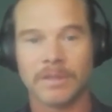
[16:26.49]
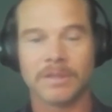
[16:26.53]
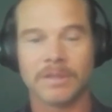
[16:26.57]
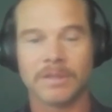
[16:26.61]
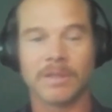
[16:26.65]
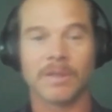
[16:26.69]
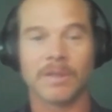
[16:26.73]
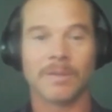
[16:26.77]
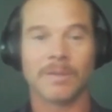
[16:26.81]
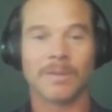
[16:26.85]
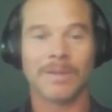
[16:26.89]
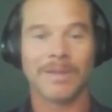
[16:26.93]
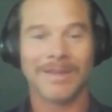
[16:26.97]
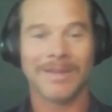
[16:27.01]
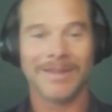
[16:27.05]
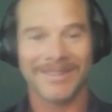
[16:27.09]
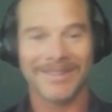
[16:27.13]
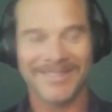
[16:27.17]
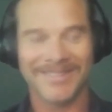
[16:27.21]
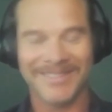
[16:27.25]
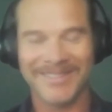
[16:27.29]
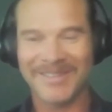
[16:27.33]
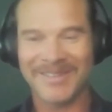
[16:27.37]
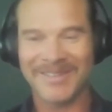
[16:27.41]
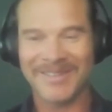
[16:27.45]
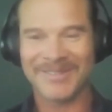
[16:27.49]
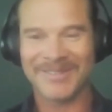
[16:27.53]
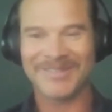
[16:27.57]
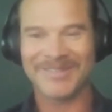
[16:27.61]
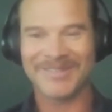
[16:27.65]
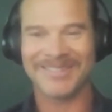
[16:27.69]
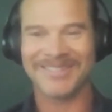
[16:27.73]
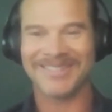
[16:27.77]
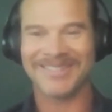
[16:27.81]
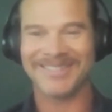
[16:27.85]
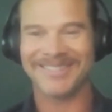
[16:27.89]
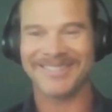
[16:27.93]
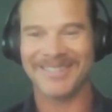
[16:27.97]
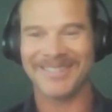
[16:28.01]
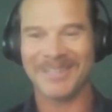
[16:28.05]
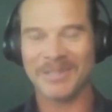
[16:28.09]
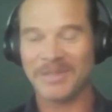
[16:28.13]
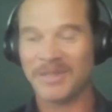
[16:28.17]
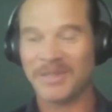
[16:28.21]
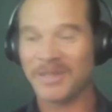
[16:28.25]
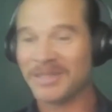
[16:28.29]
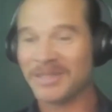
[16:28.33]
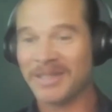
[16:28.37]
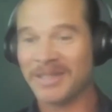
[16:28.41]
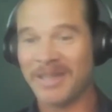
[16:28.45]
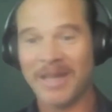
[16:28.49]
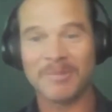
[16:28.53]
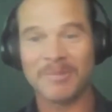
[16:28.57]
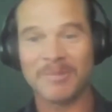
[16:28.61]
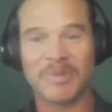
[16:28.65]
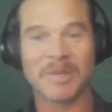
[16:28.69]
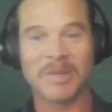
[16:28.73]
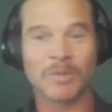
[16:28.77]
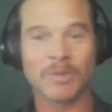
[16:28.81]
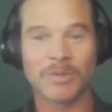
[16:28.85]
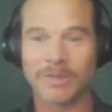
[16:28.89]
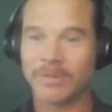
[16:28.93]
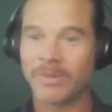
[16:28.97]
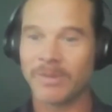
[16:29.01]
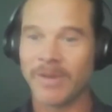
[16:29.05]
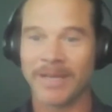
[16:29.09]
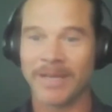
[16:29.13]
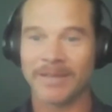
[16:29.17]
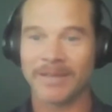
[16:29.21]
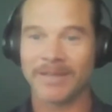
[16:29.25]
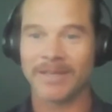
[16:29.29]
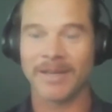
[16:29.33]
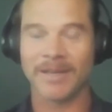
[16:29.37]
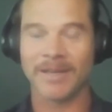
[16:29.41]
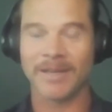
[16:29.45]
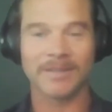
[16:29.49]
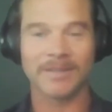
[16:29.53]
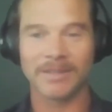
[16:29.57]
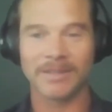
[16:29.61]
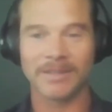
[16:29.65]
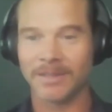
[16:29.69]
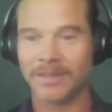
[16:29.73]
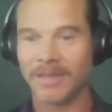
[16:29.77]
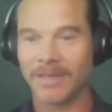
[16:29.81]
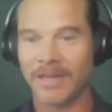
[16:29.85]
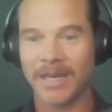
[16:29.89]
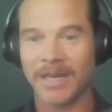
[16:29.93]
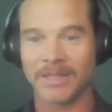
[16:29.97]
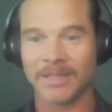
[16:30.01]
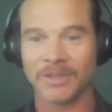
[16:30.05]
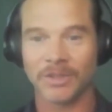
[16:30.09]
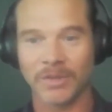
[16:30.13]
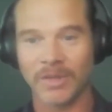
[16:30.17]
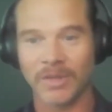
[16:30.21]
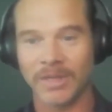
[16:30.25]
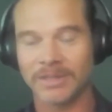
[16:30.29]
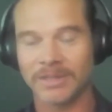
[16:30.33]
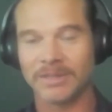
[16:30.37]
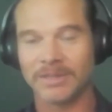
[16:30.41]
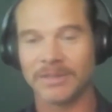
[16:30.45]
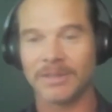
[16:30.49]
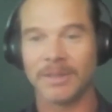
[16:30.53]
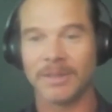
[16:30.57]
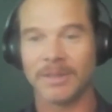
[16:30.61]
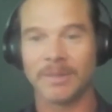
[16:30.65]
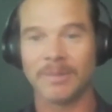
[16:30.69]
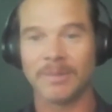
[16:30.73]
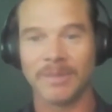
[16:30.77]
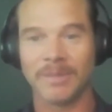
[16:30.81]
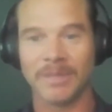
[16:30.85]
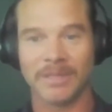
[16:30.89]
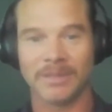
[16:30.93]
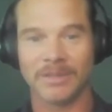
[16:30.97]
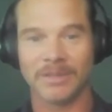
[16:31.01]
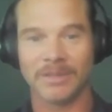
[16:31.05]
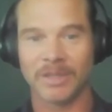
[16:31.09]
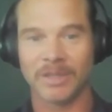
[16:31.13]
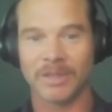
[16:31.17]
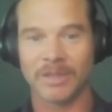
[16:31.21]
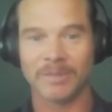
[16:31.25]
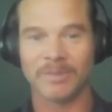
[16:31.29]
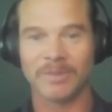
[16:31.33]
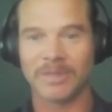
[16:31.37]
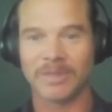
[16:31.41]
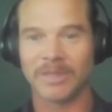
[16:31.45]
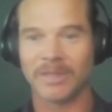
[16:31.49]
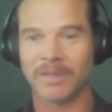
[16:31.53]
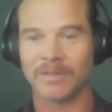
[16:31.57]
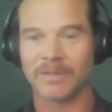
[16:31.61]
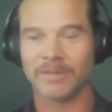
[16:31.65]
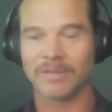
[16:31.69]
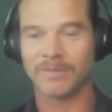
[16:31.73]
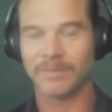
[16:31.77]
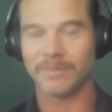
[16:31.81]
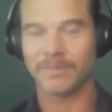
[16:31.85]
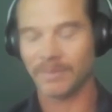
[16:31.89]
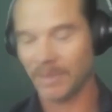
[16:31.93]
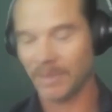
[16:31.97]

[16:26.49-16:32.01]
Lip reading: So, you know, there's a lot of people with great character. I trust them in terms of